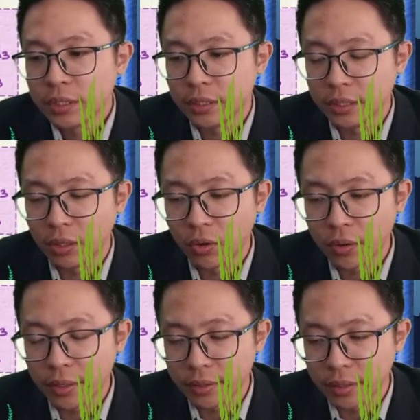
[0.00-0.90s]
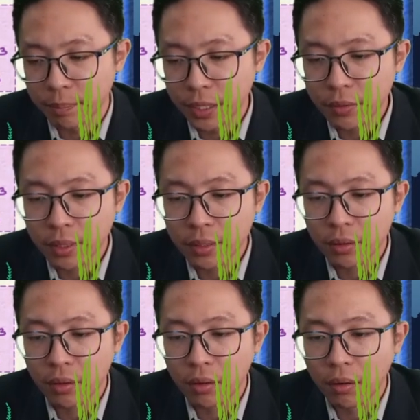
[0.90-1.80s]
The pink one
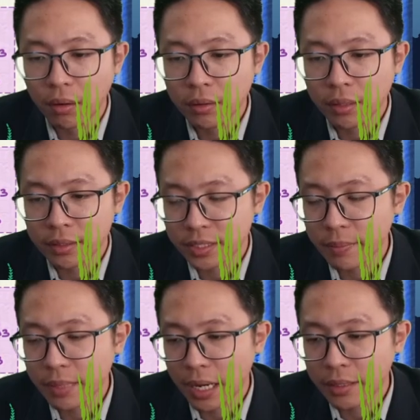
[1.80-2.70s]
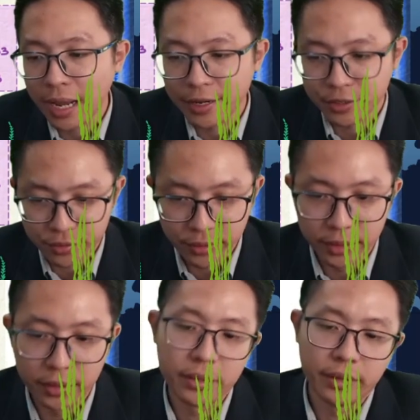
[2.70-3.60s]
all same current
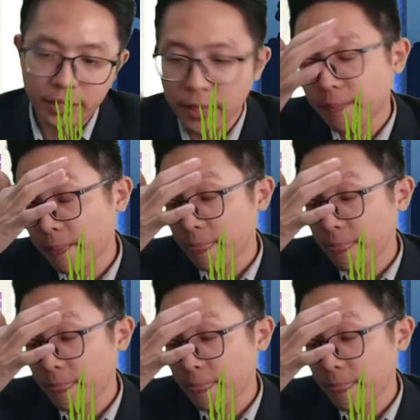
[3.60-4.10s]
I3. Okay.